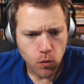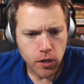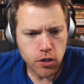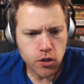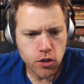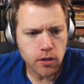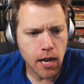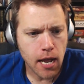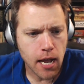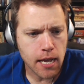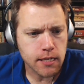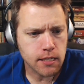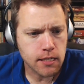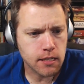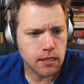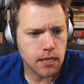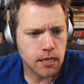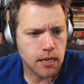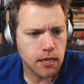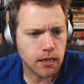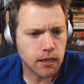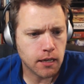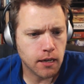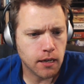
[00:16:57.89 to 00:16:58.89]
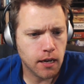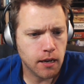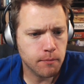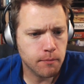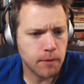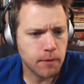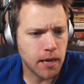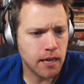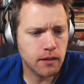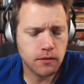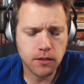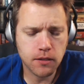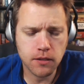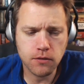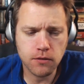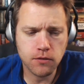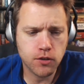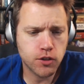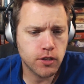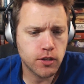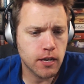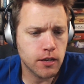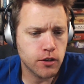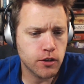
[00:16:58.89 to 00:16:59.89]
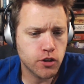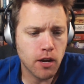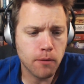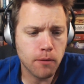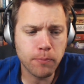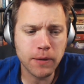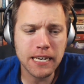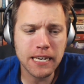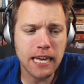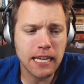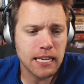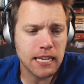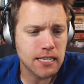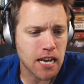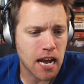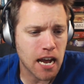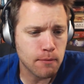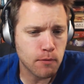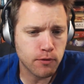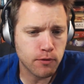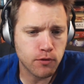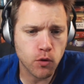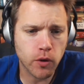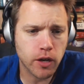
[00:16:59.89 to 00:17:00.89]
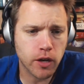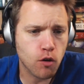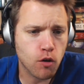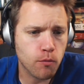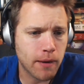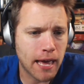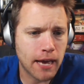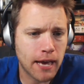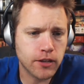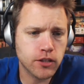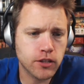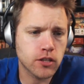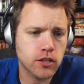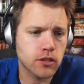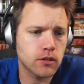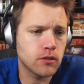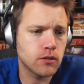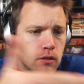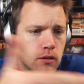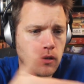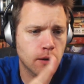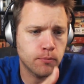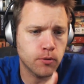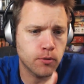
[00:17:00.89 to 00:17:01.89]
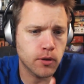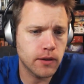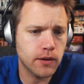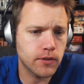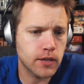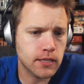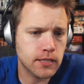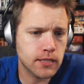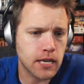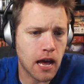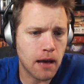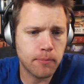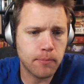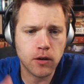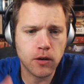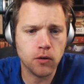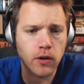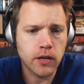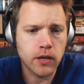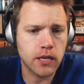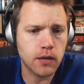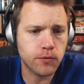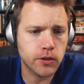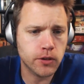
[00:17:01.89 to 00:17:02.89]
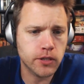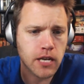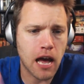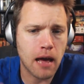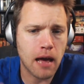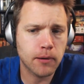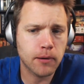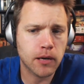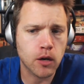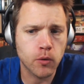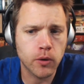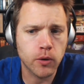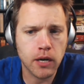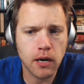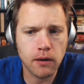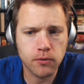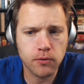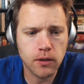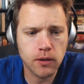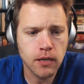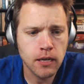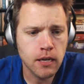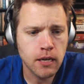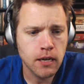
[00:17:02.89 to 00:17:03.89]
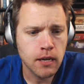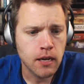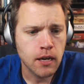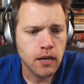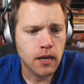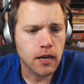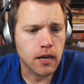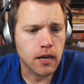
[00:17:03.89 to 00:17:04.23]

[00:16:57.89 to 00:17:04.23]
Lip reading: What did you guys think? And jump in anytime if you want to go back to a previous topic or a different topic or whatever.